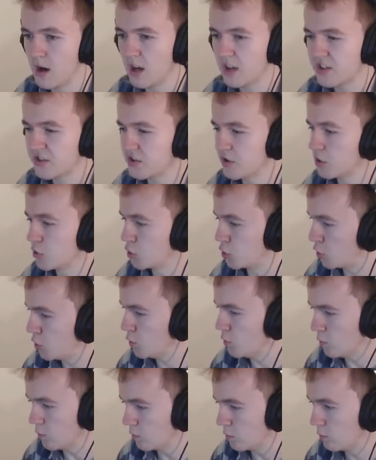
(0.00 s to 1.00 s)
Master
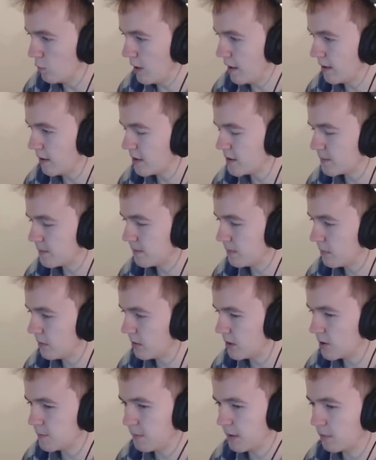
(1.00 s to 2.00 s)
two. Wait, are those,
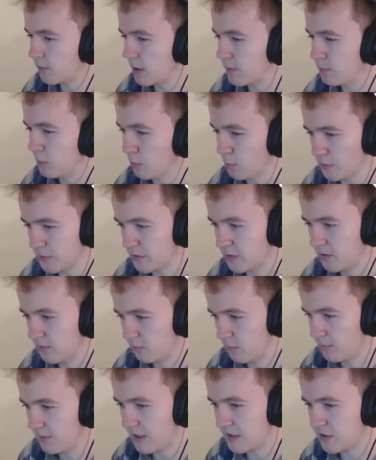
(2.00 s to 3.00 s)
are those big red balls?
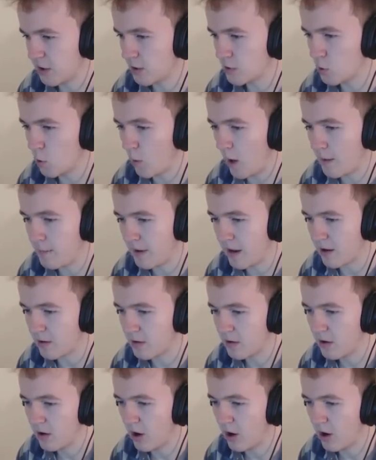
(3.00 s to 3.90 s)
We're playing Total Wipeout.